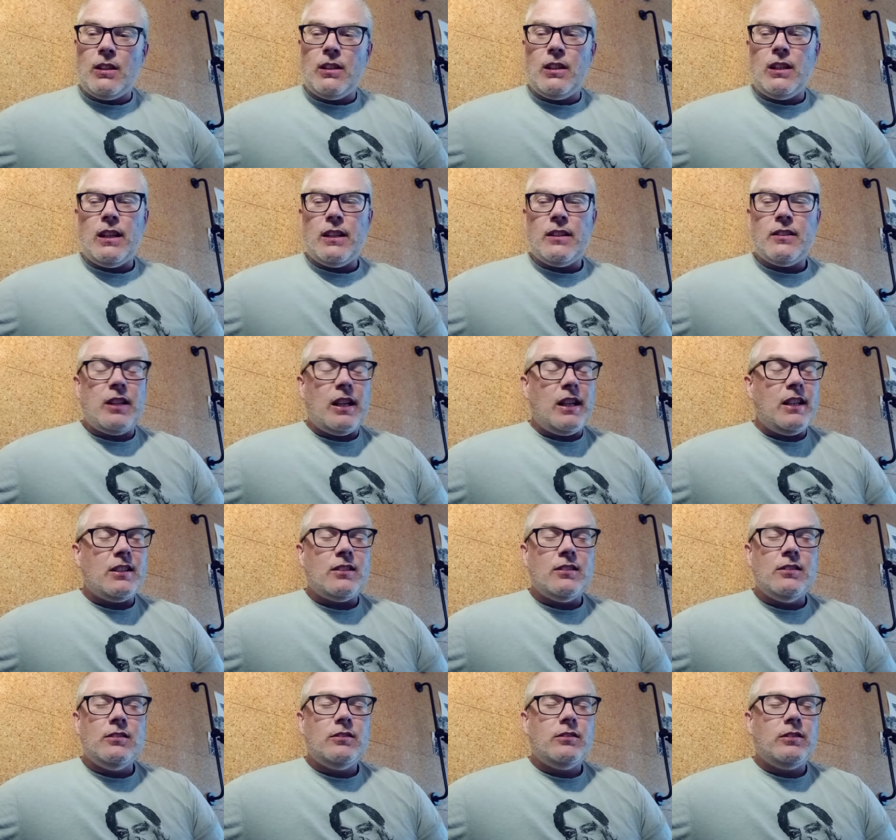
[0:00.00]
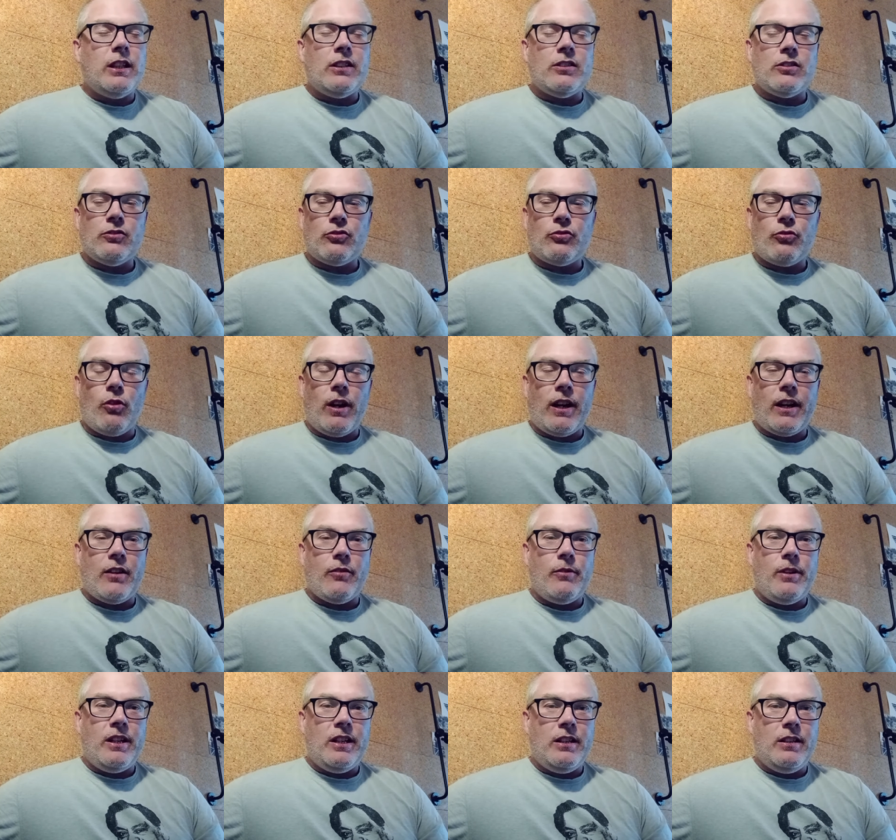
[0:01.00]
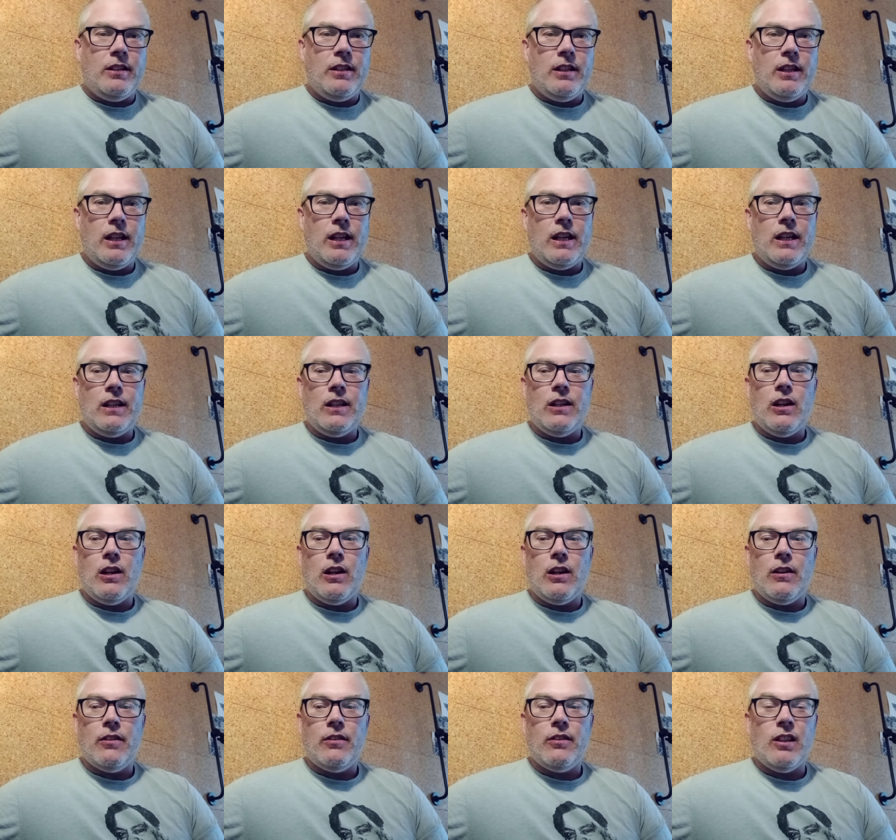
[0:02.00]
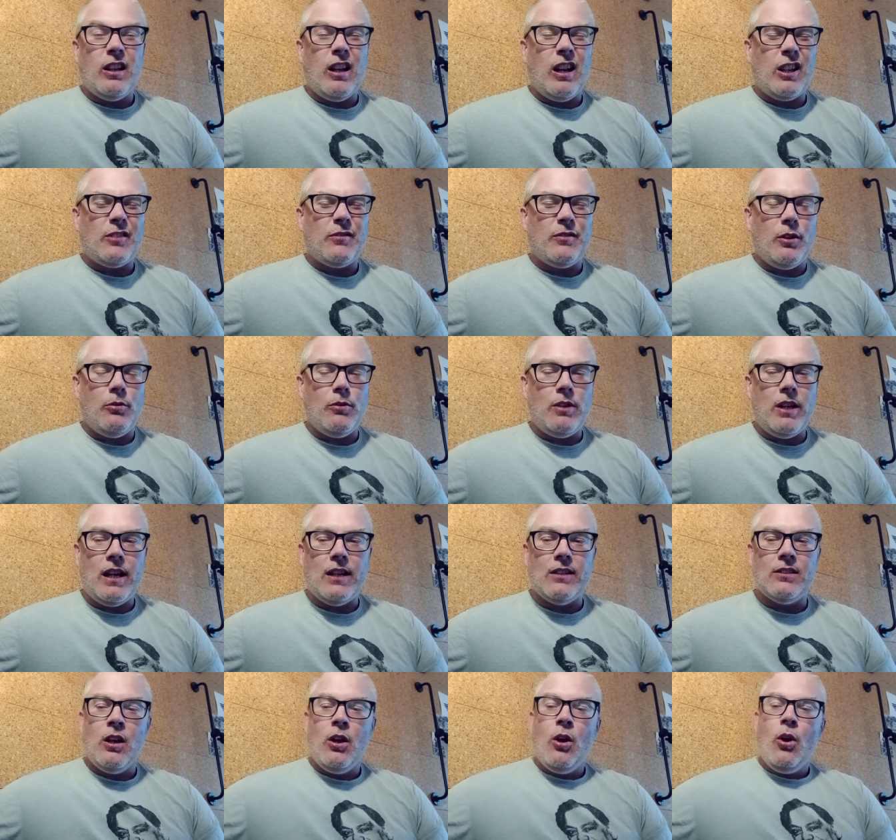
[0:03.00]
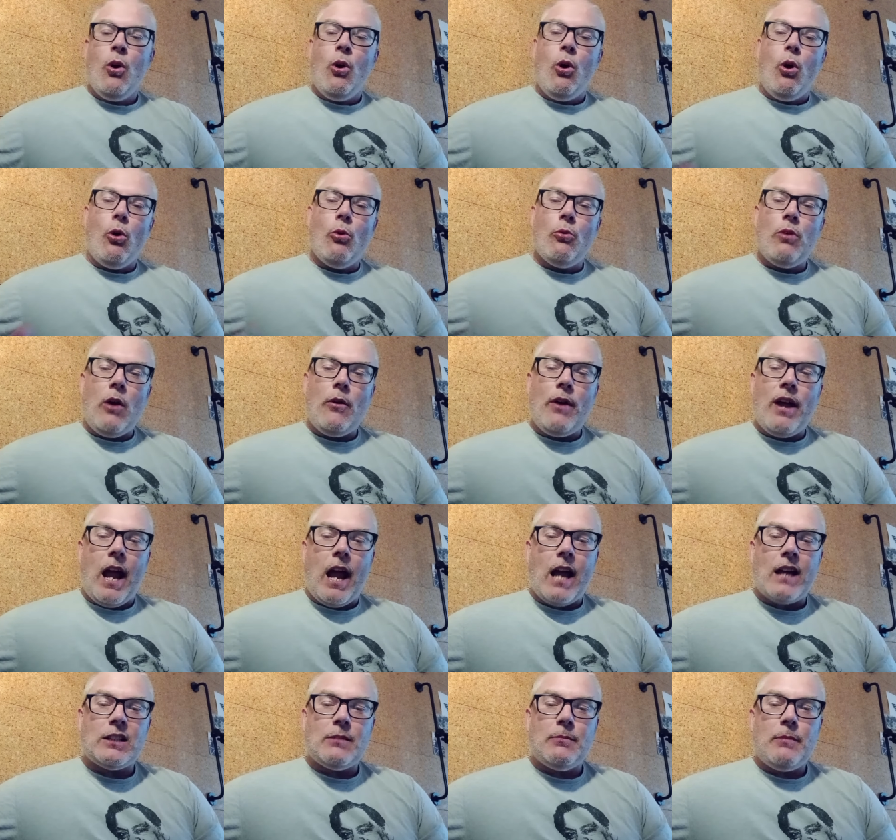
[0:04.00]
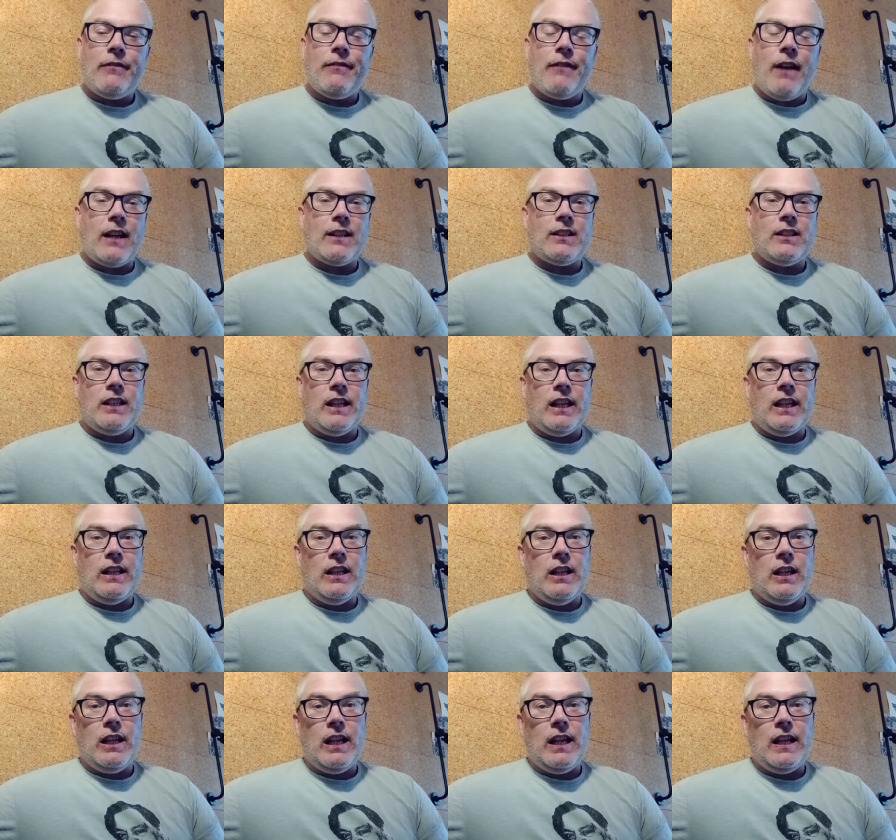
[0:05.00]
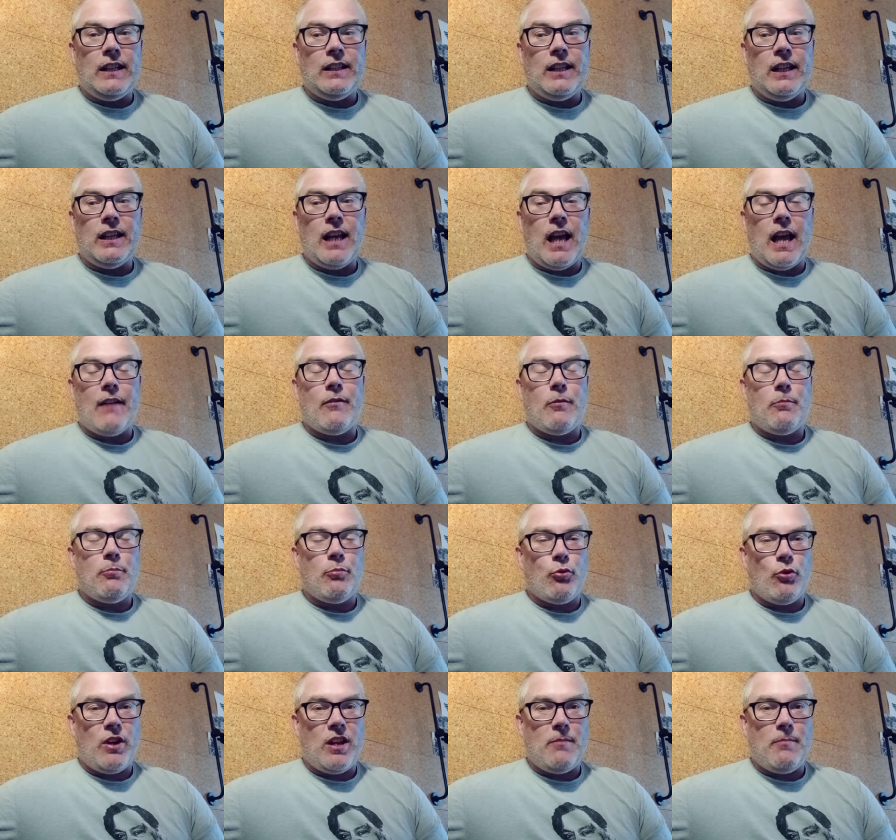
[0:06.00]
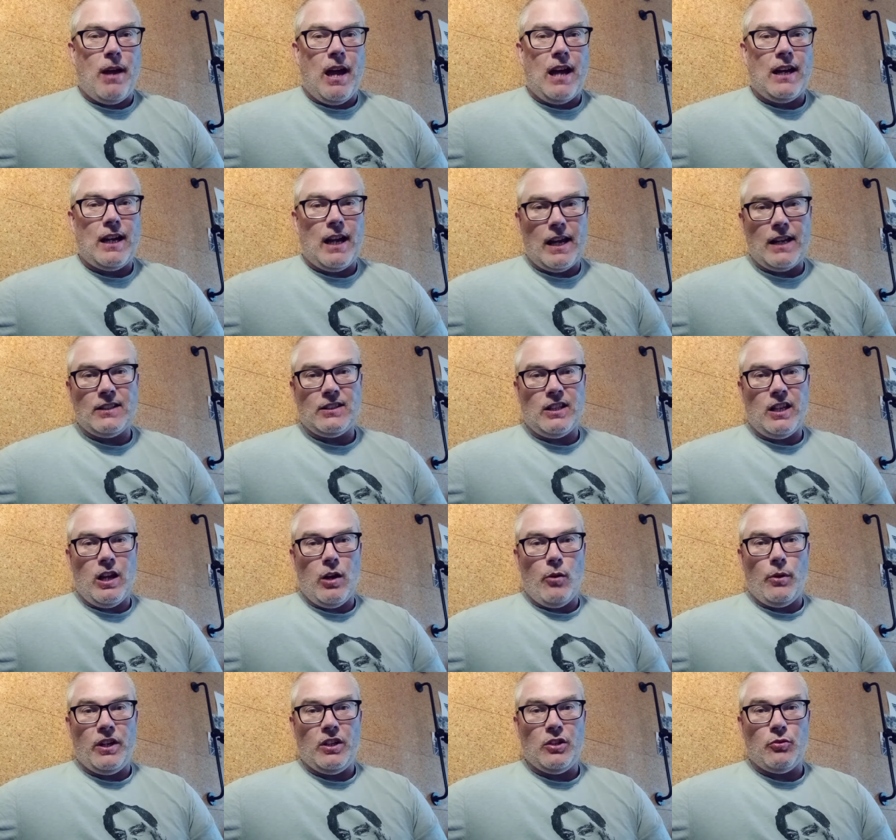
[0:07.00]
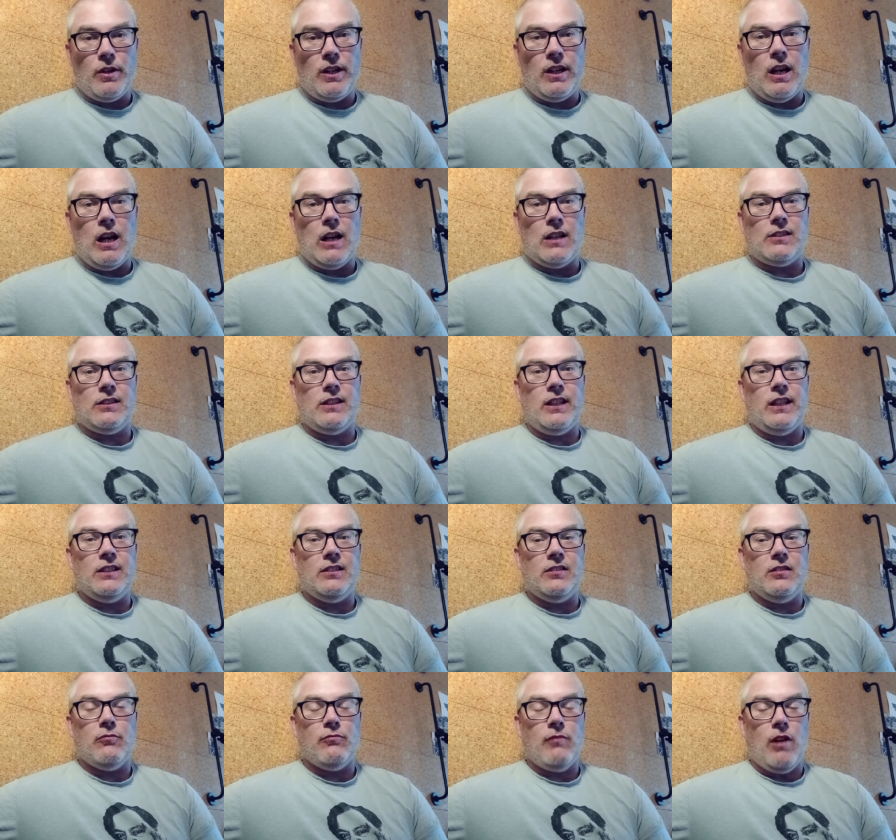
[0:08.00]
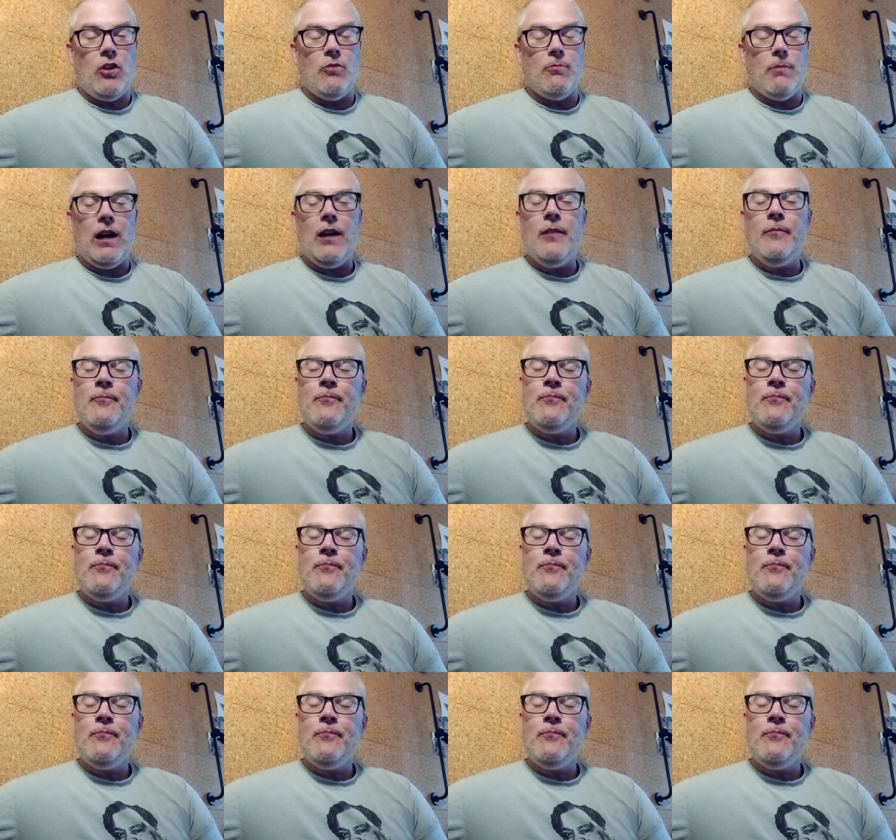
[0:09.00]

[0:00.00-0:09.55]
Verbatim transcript: yeah, decent decent striker in in uh, the last few years. Although it has to be factored in that he did have a pretty bad ACL injury last season at Roma.